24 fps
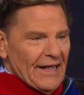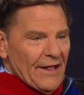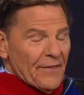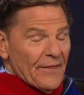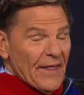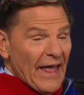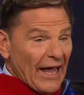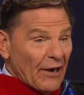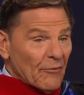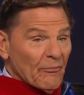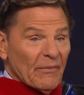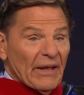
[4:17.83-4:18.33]

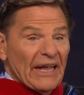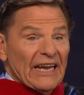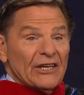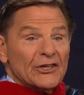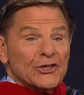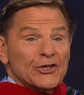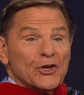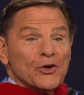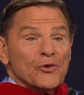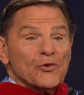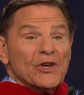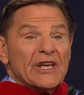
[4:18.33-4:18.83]
That
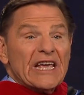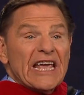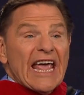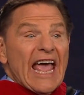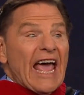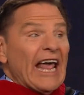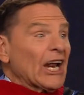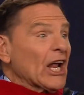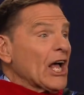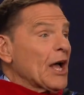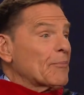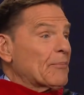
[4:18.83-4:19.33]
means you
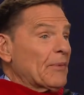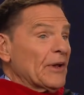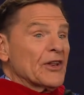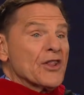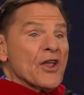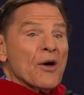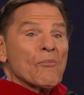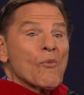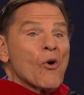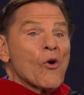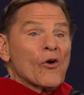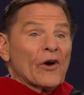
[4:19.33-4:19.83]
get up in
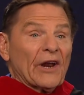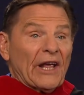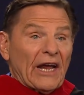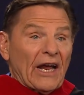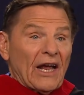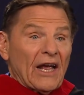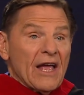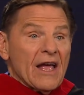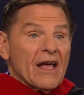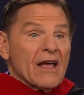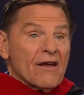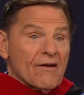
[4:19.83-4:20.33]
the
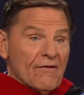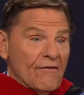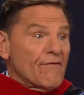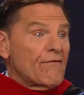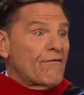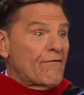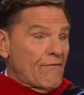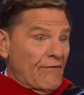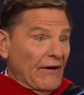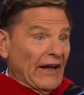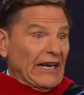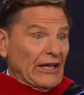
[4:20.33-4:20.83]
morning
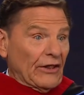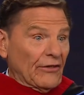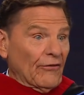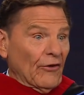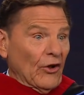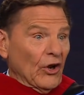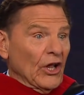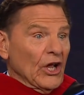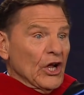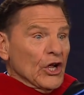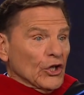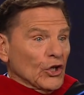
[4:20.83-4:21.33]
faithful.